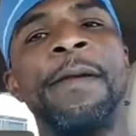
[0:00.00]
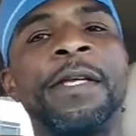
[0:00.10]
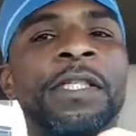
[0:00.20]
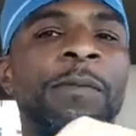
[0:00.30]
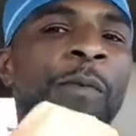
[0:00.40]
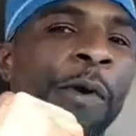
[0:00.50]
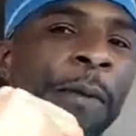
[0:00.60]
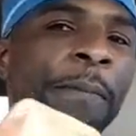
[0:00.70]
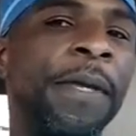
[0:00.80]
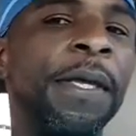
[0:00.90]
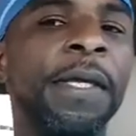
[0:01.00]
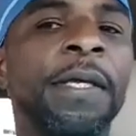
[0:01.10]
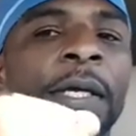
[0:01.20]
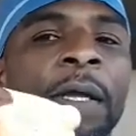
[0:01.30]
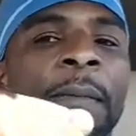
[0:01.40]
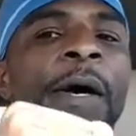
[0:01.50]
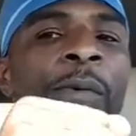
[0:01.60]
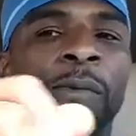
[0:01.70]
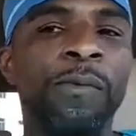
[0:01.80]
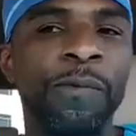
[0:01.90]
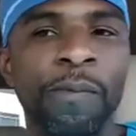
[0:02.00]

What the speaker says: It's your boy P, and I'm out.